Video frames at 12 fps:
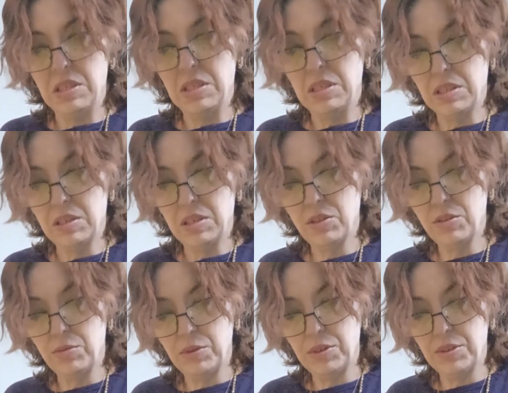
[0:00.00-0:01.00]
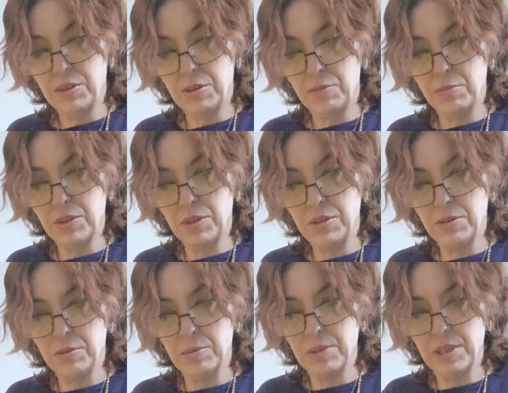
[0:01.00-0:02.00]
Because when you start braiding
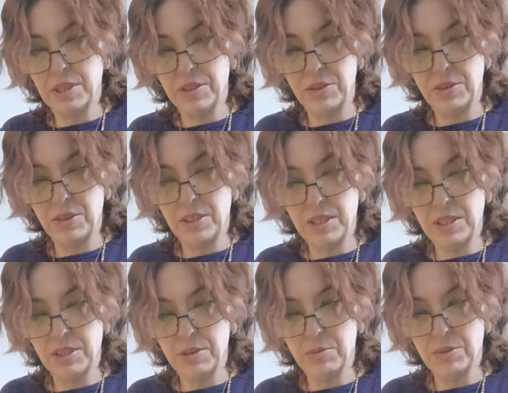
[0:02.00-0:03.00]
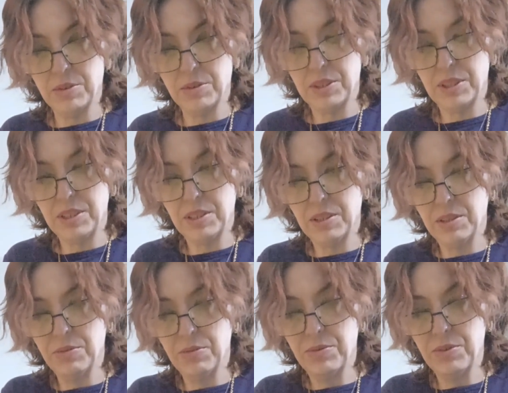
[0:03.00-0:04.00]
them together, you gotta get it real tight. And
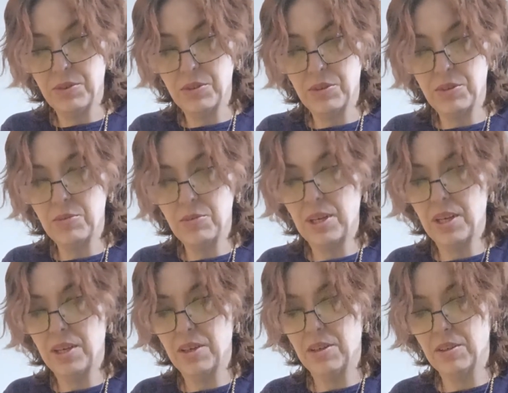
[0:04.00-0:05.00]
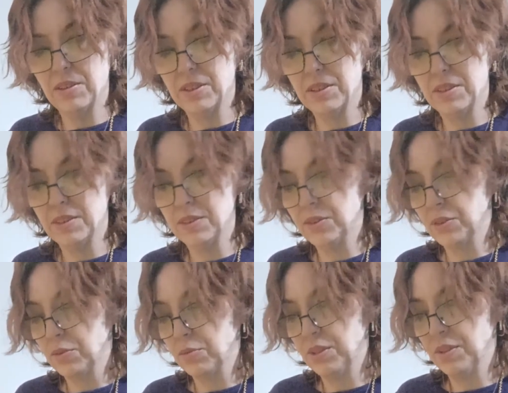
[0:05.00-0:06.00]
if you could do hair, this is so
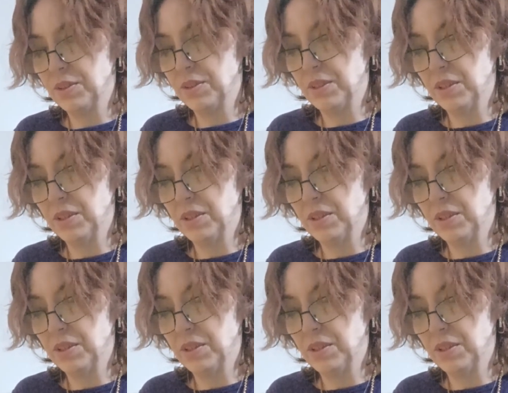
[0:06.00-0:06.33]
easy.